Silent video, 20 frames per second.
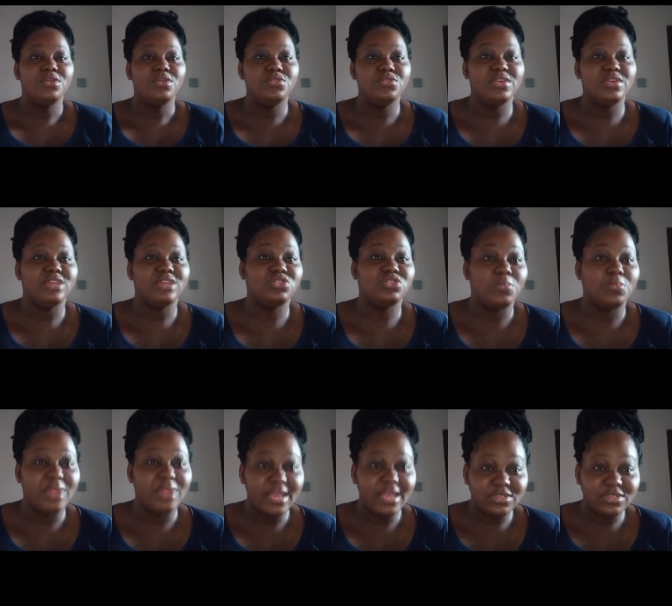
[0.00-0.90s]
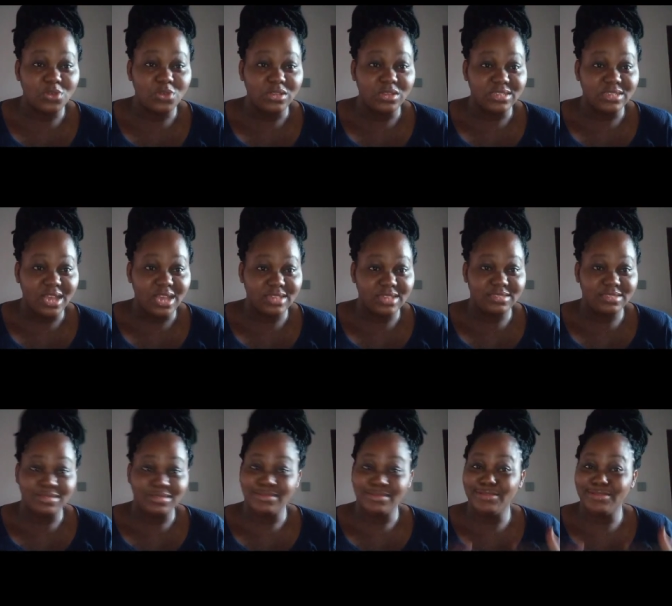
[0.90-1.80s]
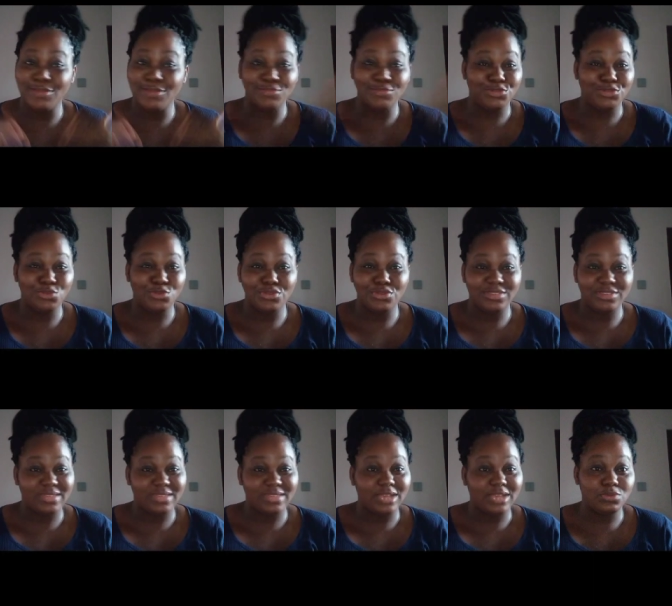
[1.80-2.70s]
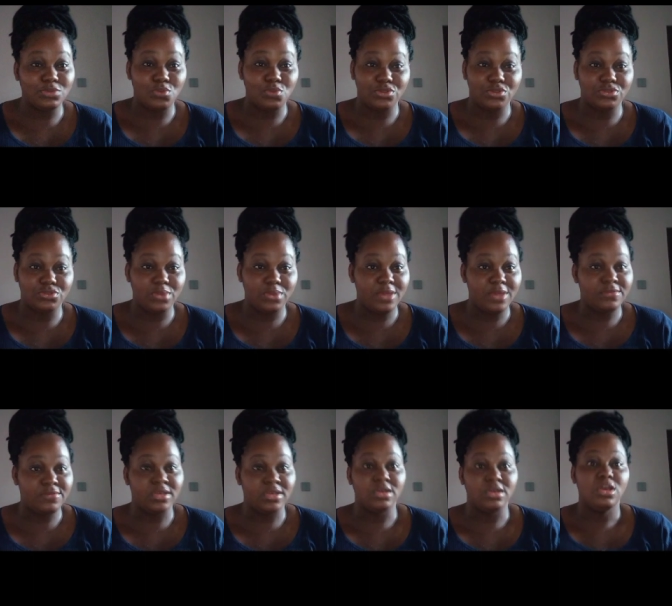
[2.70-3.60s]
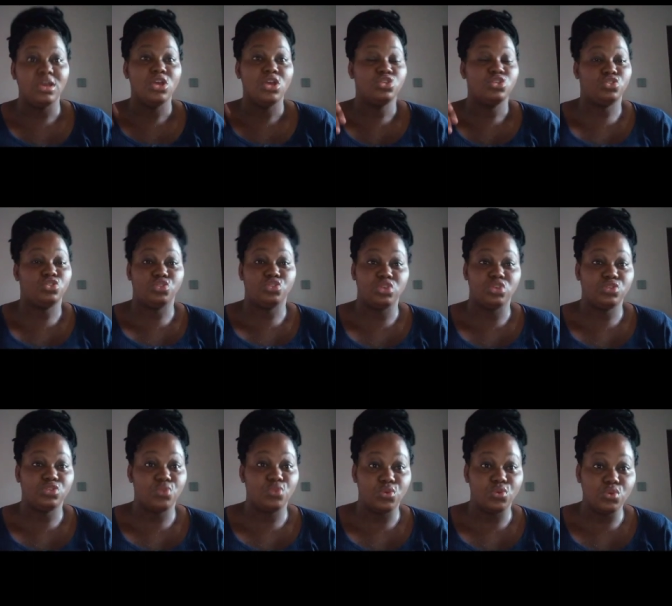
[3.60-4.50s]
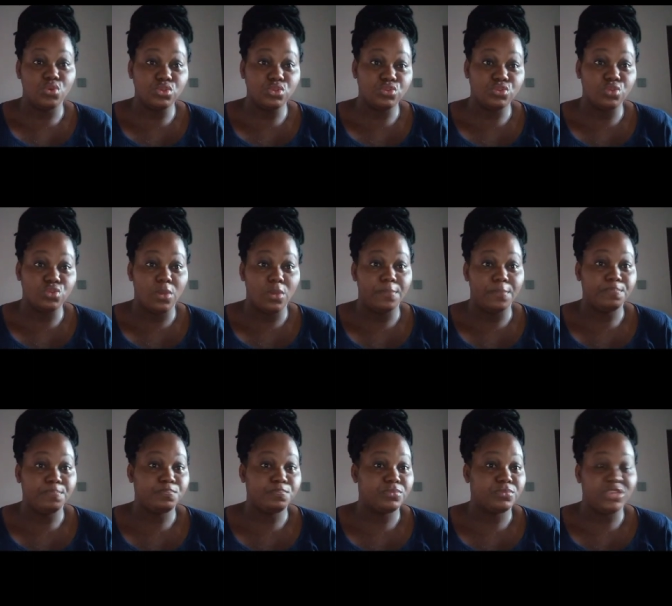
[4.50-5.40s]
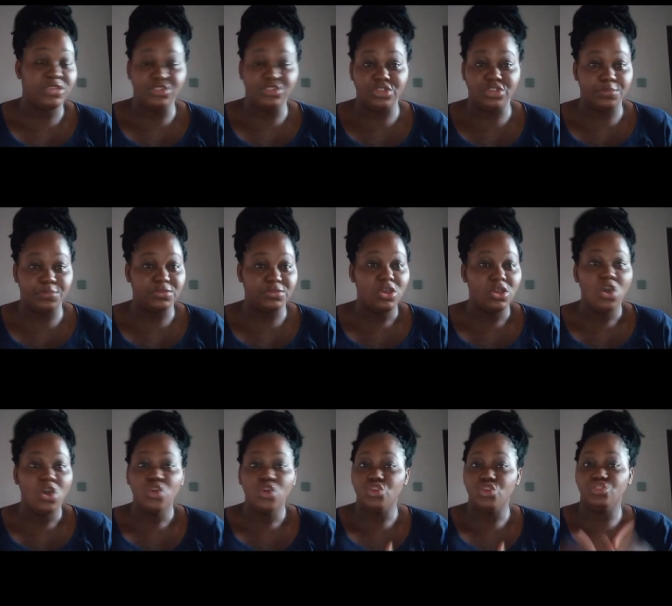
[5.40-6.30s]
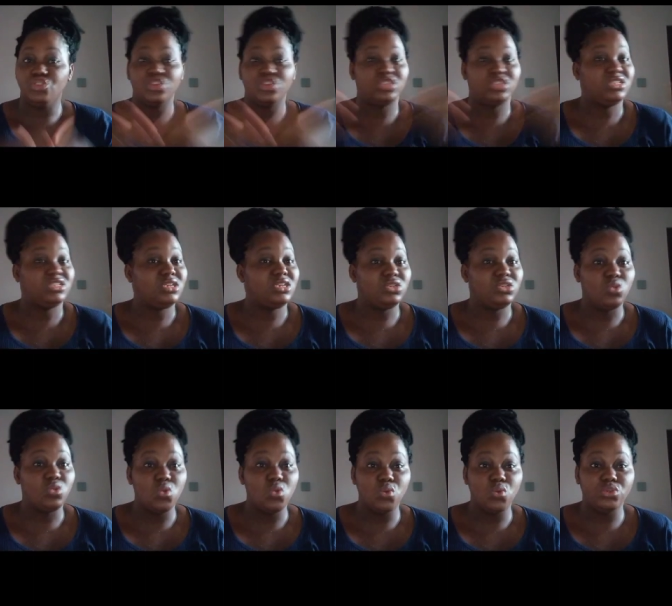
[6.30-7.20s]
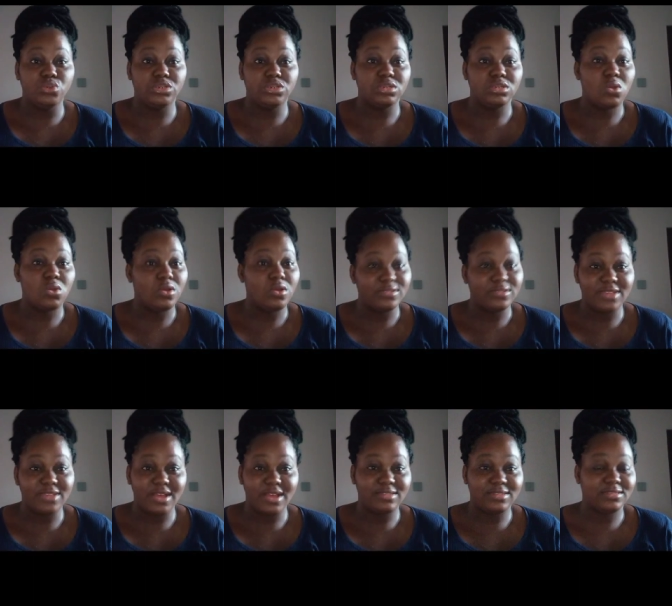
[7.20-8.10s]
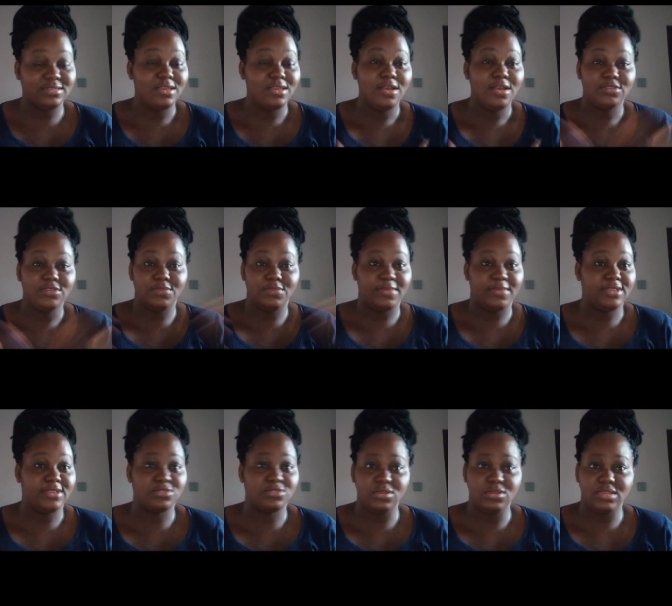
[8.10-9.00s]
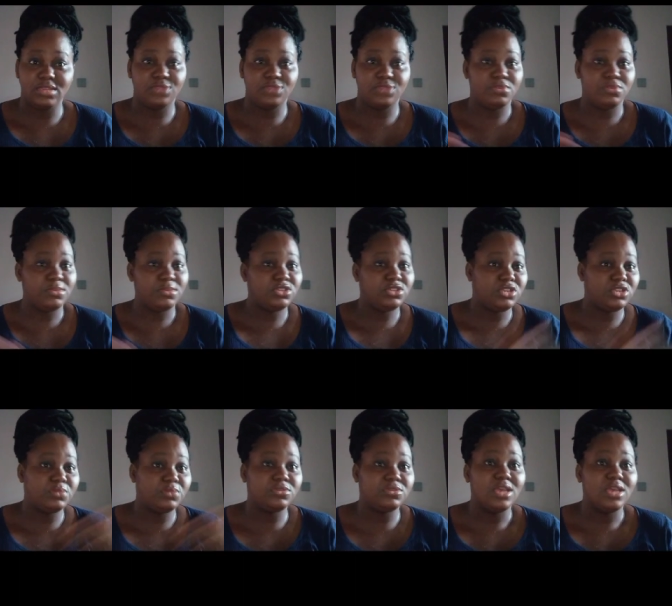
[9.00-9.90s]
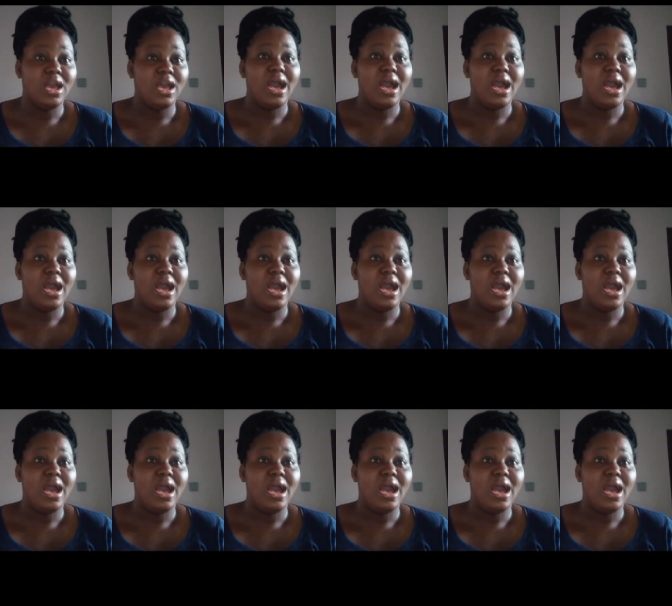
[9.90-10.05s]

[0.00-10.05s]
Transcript: you get suppliers' contact. There is no site whatsoever to source for goods from Egypt. You just need good contacts, suppliers' contact from Egypt,